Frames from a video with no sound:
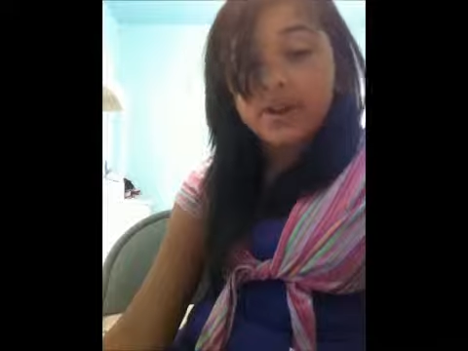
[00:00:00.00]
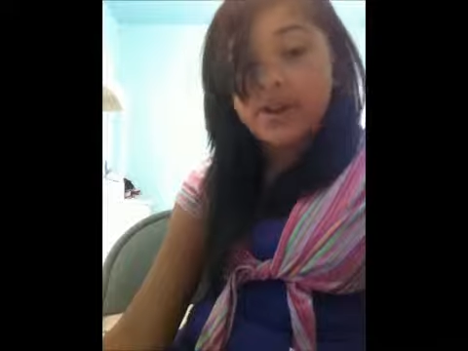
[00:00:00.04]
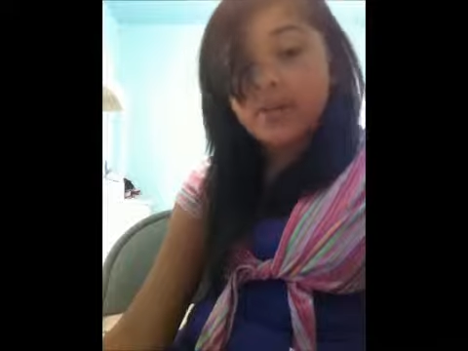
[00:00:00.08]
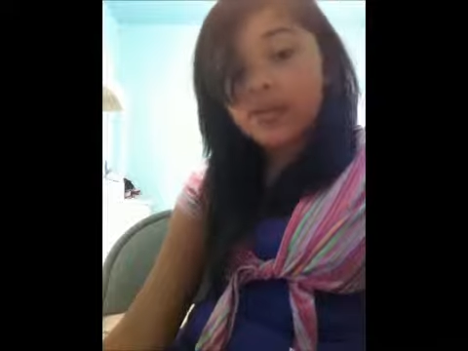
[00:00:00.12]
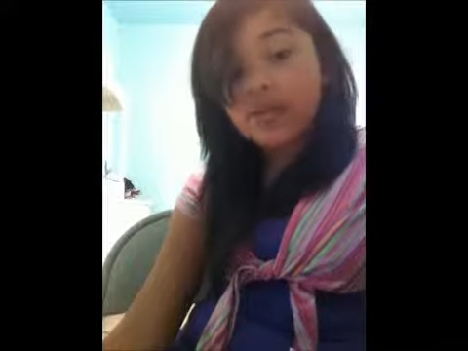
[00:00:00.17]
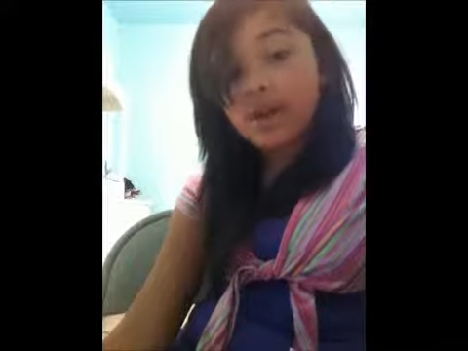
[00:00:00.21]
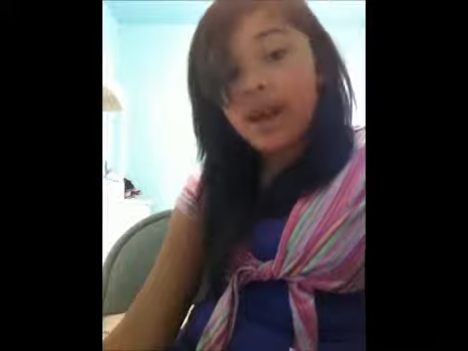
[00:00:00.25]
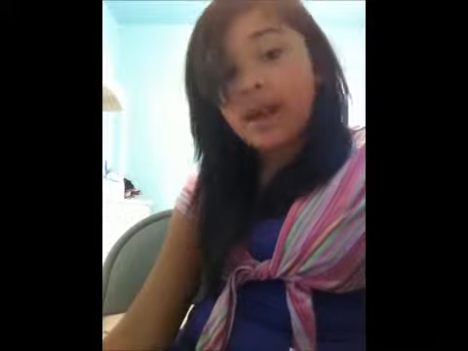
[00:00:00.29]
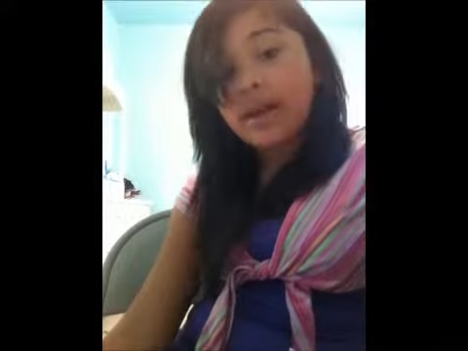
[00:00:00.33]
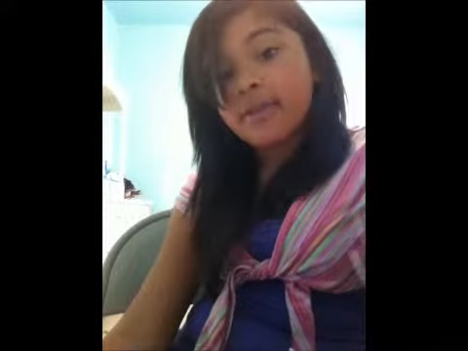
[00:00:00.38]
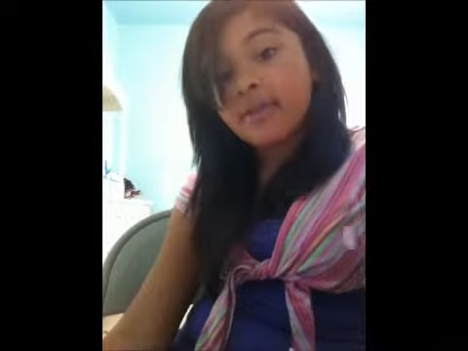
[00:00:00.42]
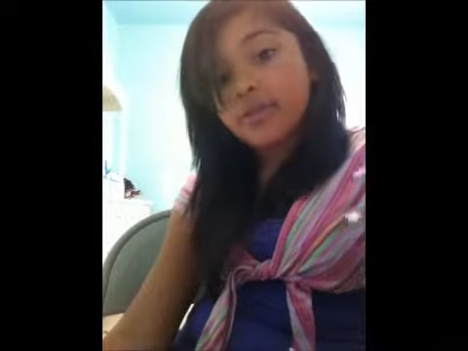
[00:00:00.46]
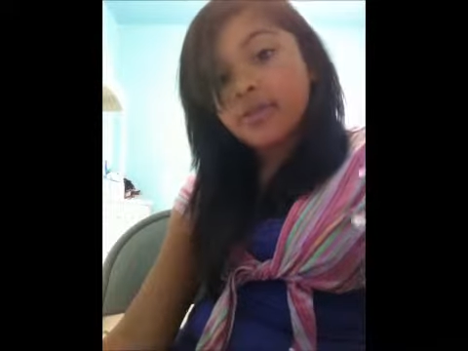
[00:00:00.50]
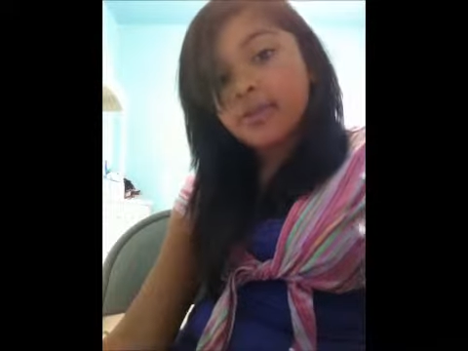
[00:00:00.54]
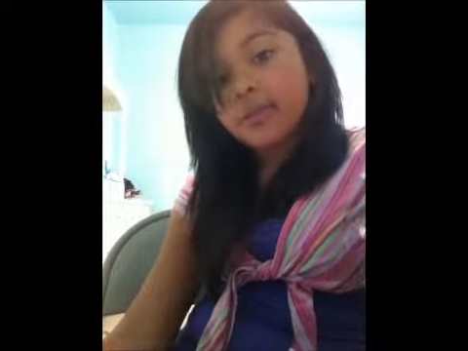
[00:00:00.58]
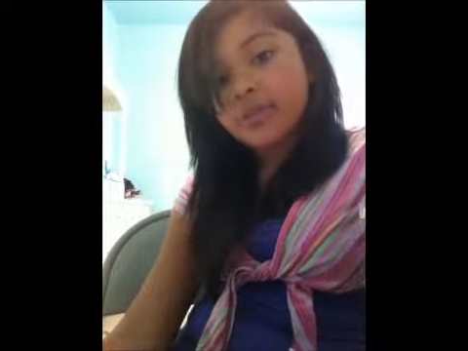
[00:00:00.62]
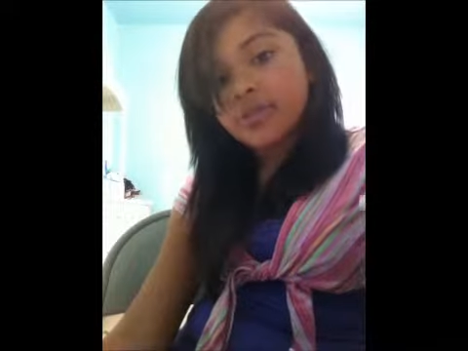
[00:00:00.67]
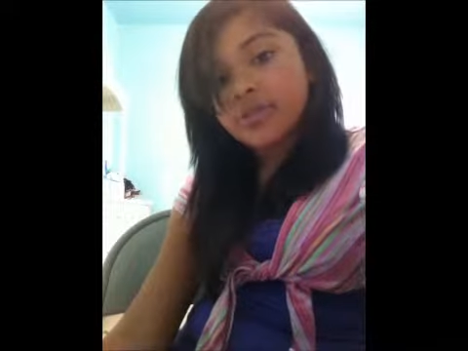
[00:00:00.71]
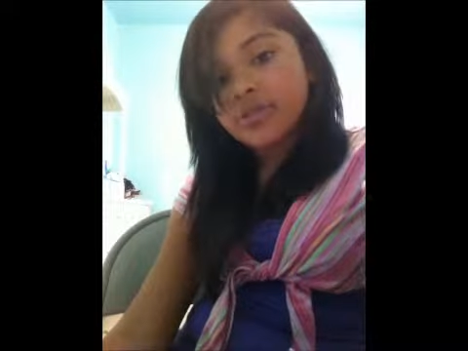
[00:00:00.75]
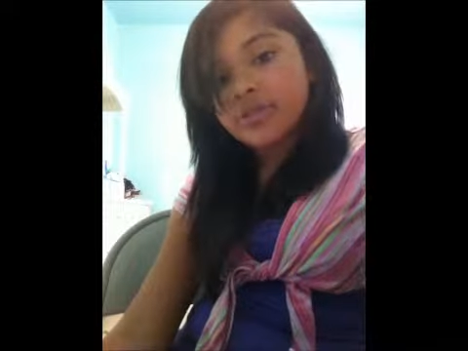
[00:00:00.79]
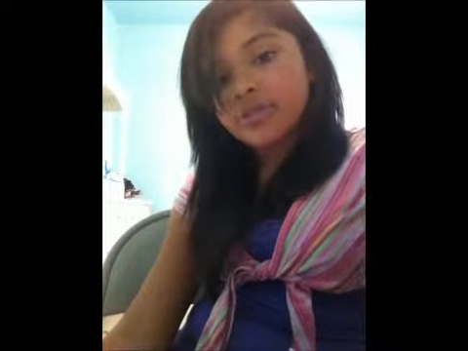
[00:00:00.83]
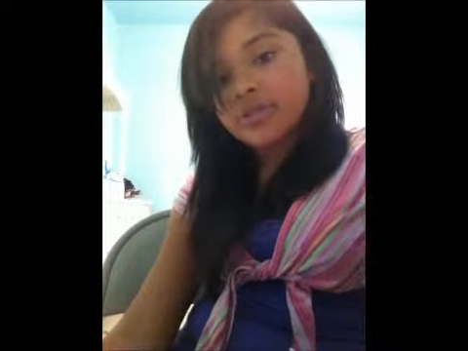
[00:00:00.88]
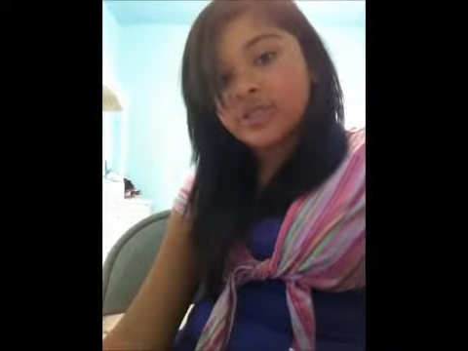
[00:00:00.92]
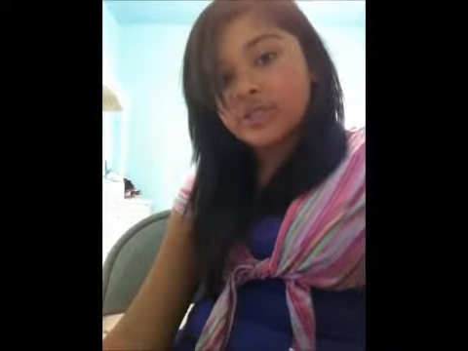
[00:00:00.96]
My, I have a
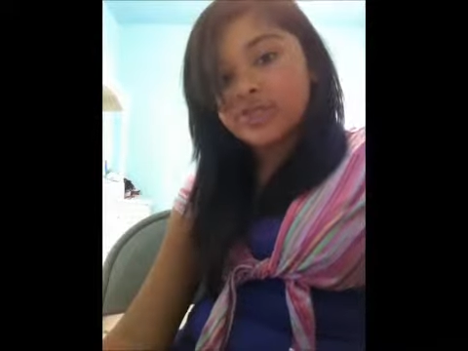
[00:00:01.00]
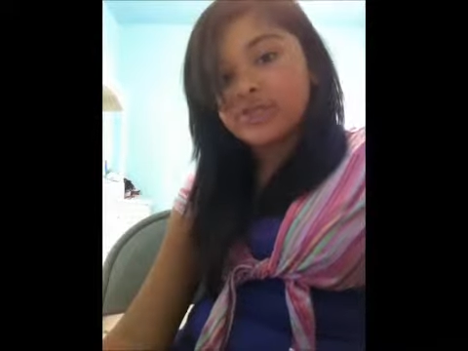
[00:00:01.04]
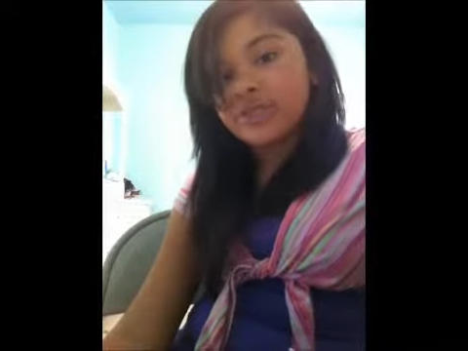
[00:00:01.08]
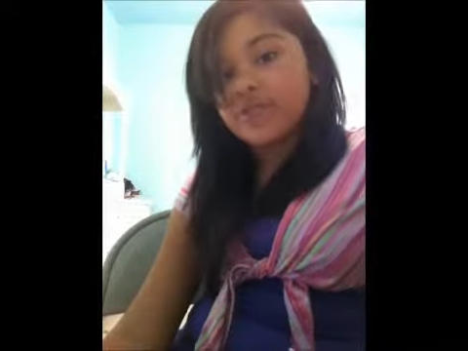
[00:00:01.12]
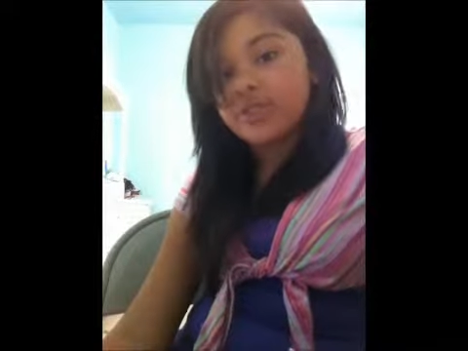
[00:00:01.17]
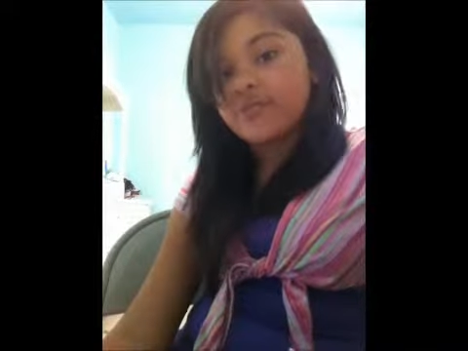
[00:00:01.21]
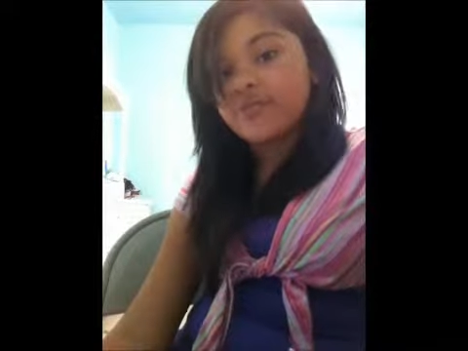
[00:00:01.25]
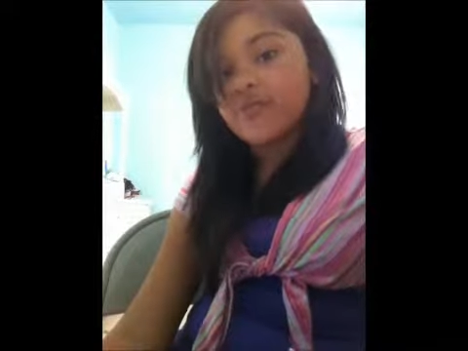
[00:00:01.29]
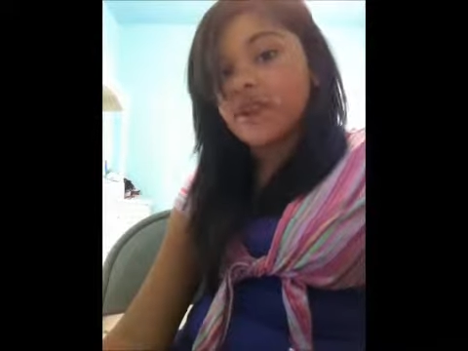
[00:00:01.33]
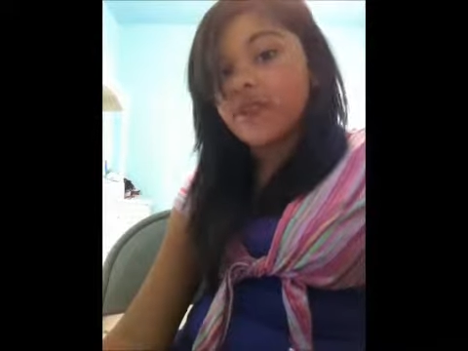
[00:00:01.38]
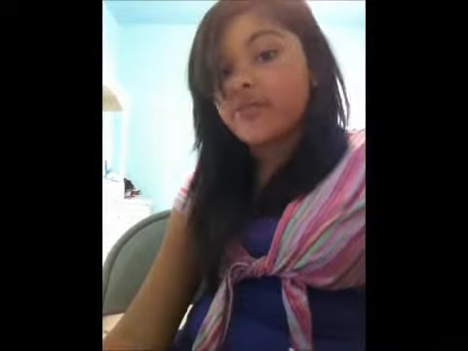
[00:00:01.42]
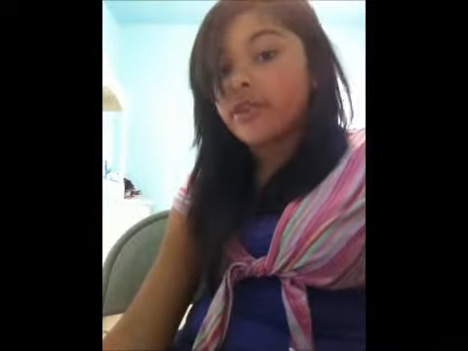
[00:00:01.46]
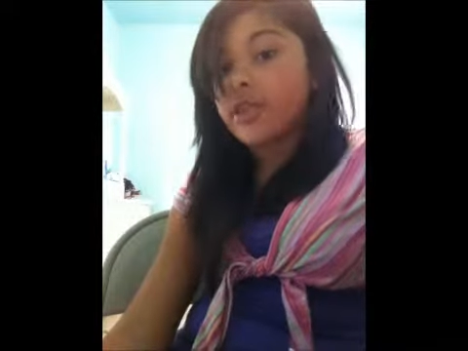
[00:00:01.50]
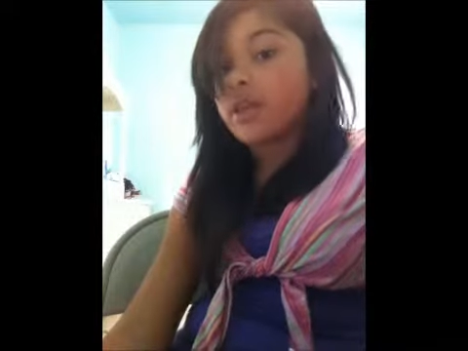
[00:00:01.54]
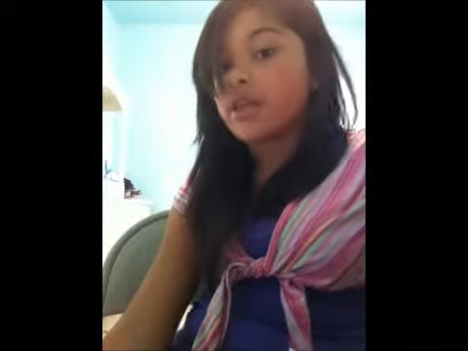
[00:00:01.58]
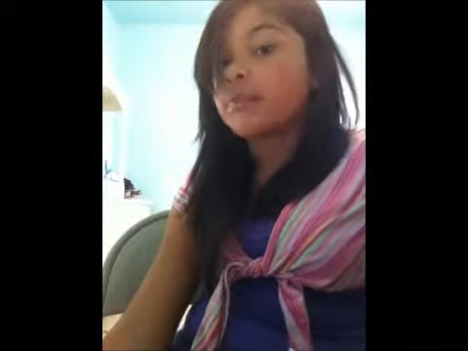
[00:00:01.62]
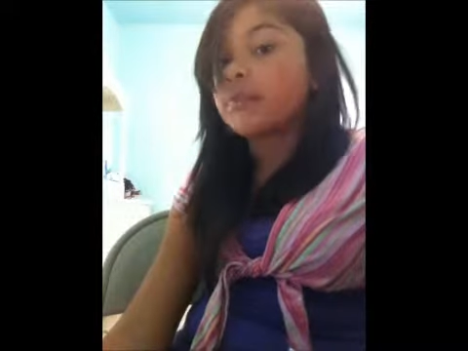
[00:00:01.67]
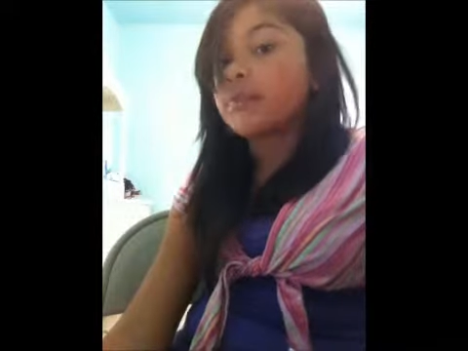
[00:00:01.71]
bunch of different favorite